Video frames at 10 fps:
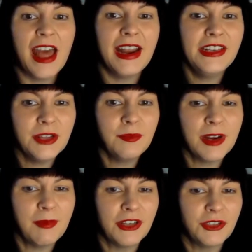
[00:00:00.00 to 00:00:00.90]
And I did
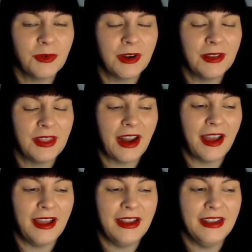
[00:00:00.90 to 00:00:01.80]
want to make sure that
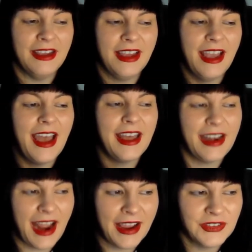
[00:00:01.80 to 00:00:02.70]
I had
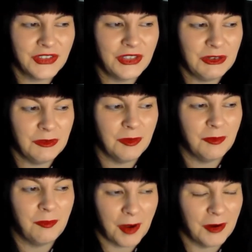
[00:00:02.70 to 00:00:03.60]
asked
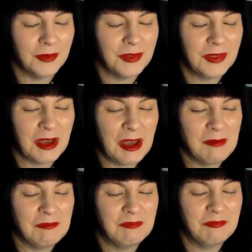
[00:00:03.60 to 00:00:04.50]
you both
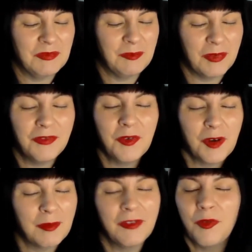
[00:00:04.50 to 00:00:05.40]

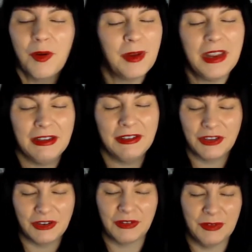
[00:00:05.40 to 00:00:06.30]
before we
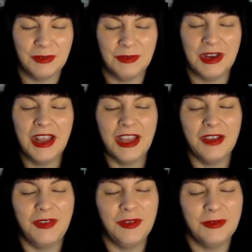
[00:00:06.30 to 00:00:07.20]
conclude,
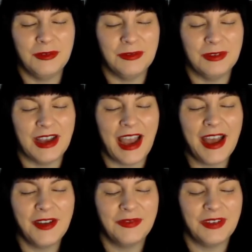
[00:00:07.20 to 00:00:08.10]
if you
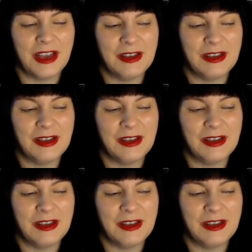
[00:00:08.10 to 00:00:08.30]
have